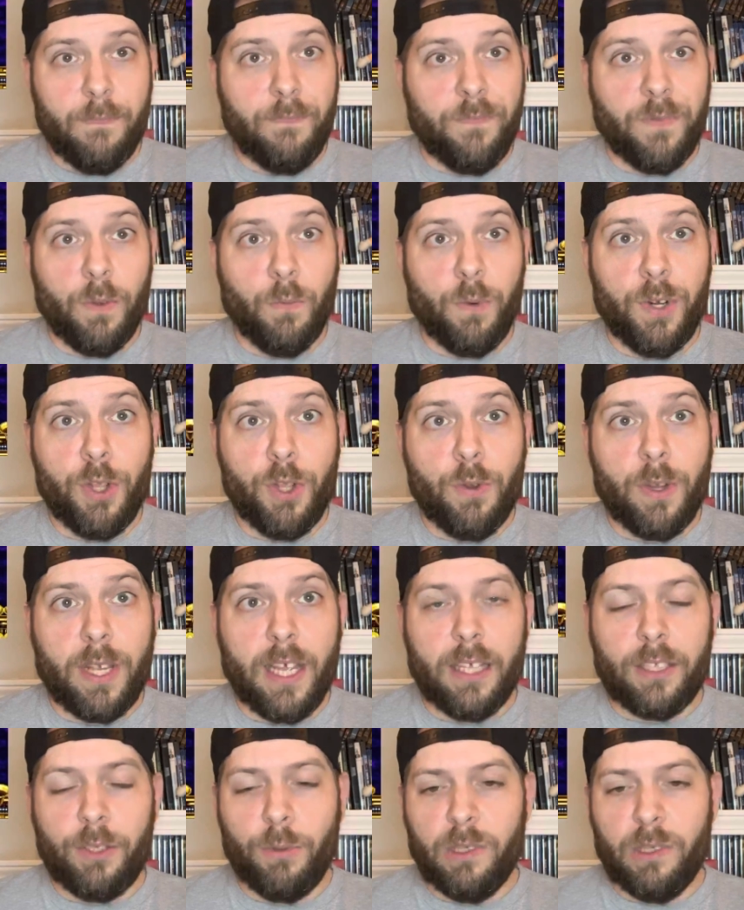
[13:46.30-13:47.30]
when you
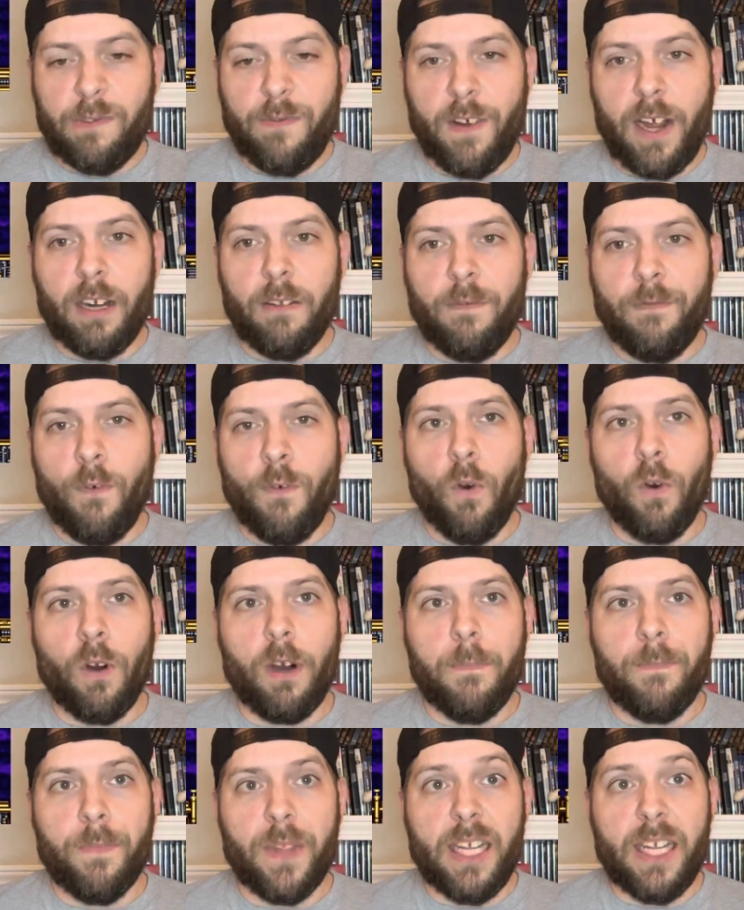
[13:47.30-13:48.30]
get to his final
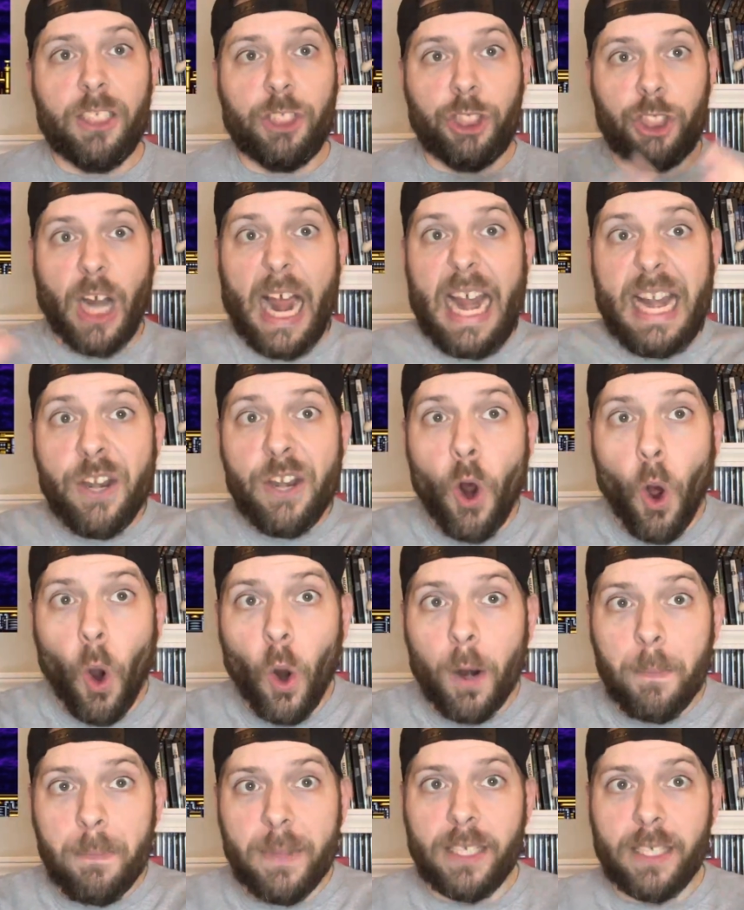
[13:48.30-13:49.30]
form, he's
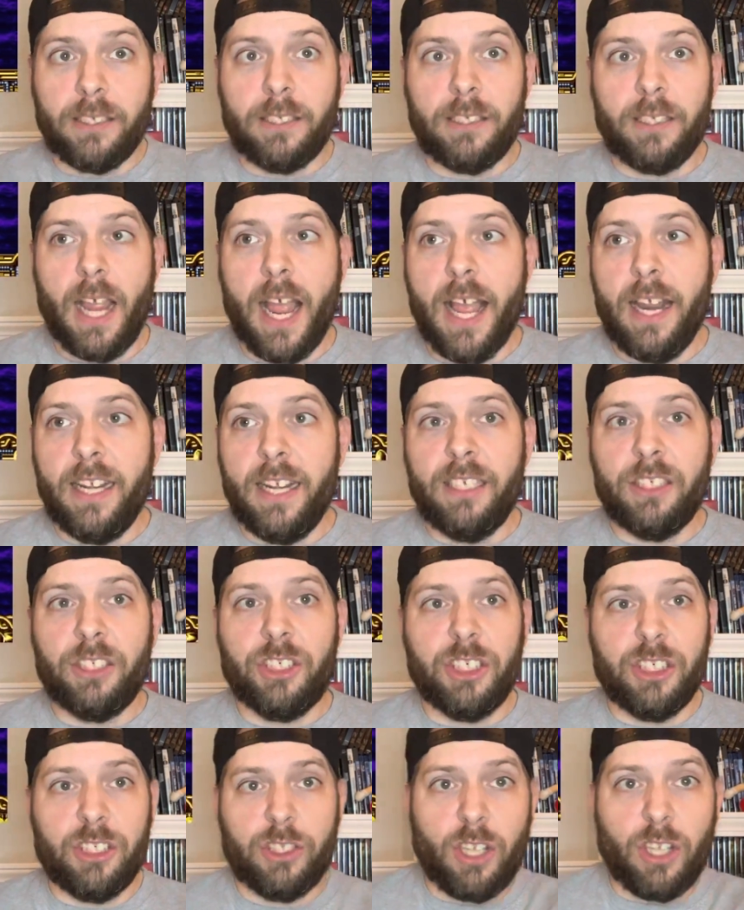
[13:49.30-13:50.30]
ginormous, and he's
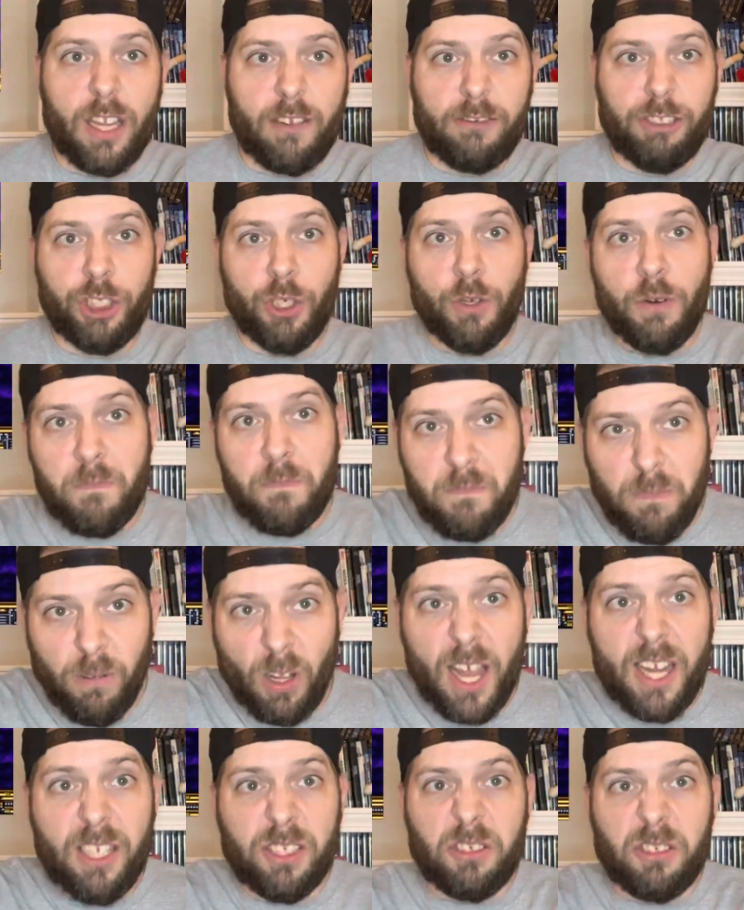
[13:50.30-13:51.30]
just like shooting
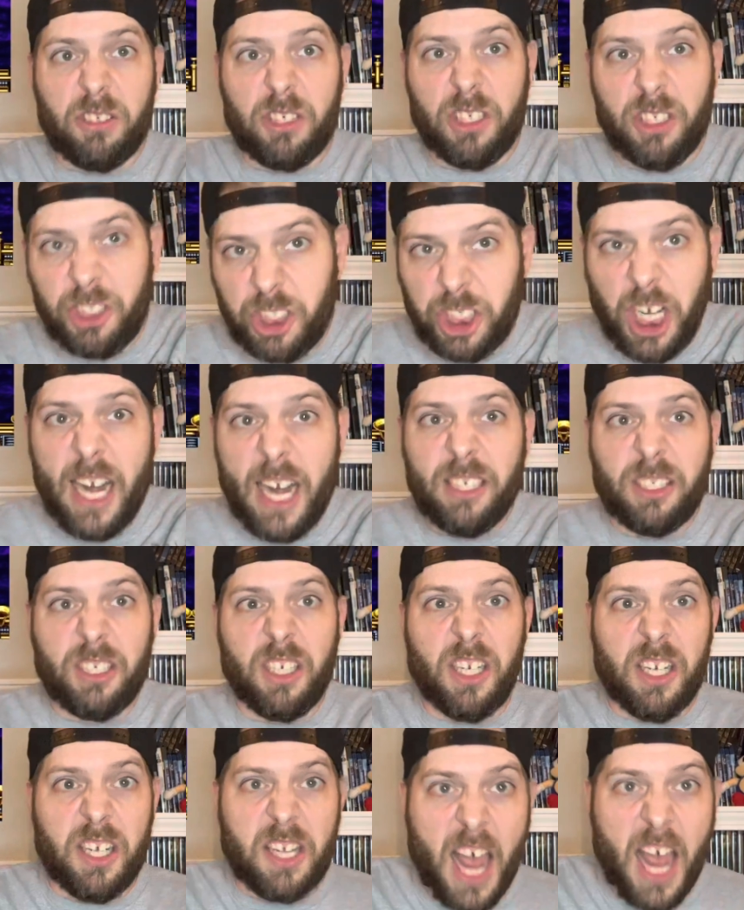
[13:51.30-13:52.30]
lasers and
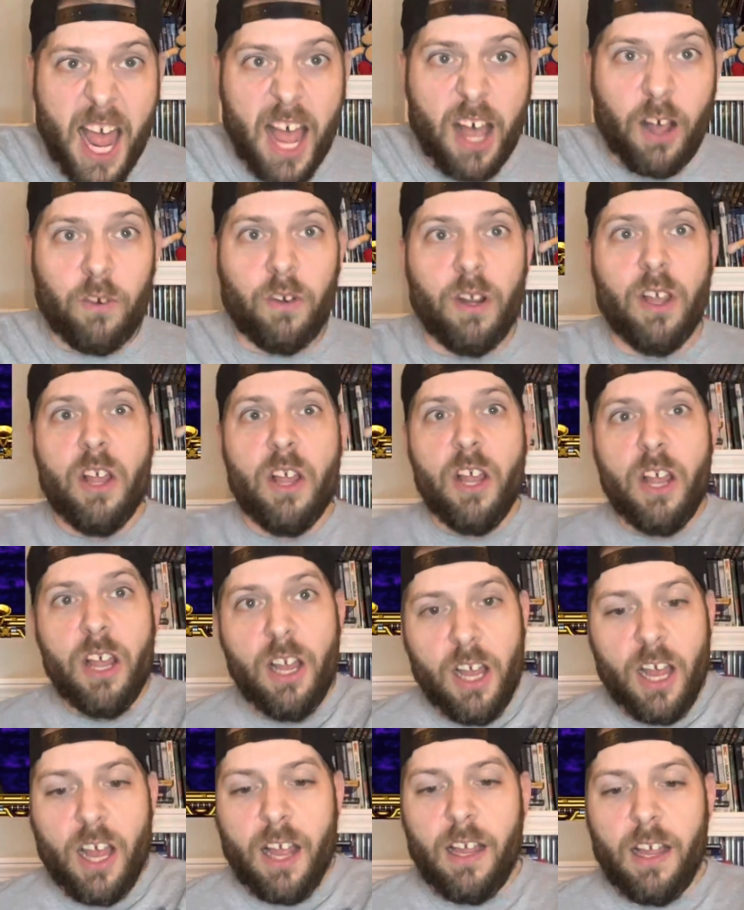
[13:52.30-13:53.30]
chasing you down,
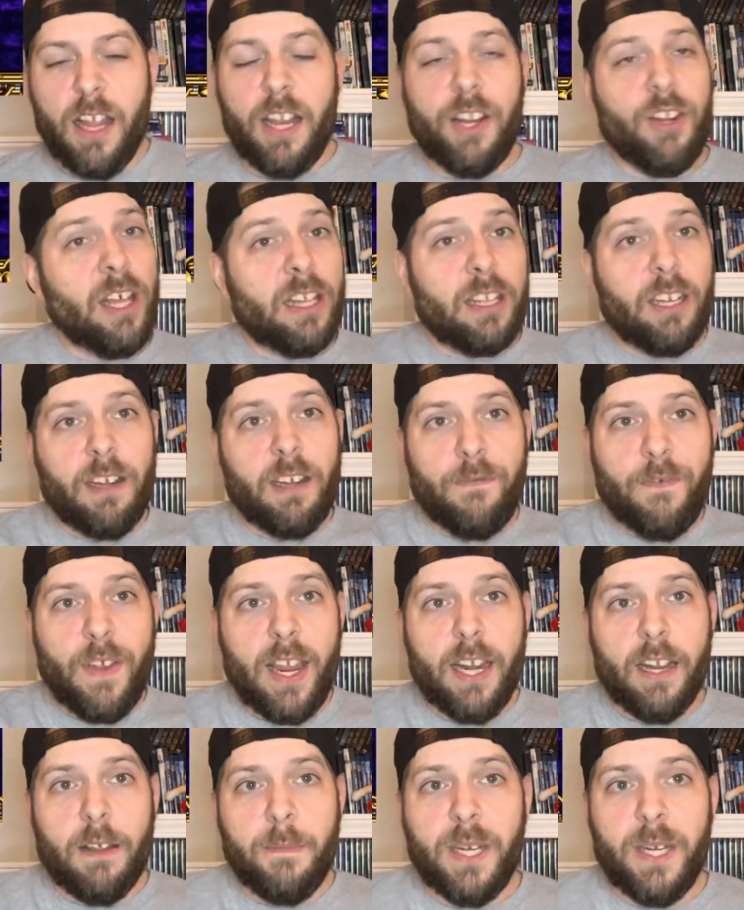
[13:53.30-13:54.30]
and you have to
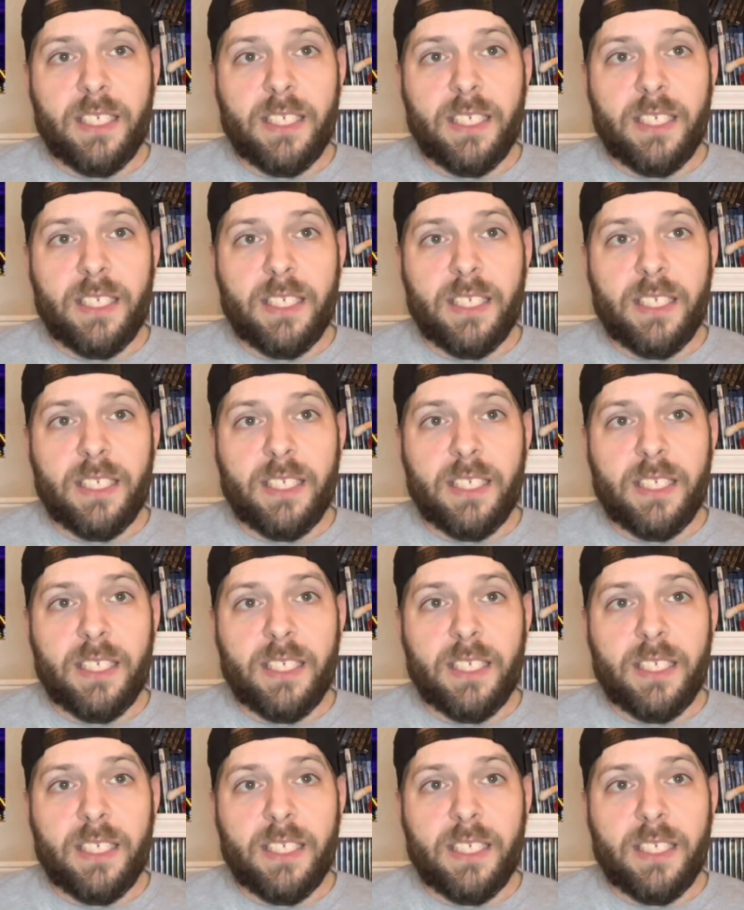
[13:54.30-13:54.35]
defeat him.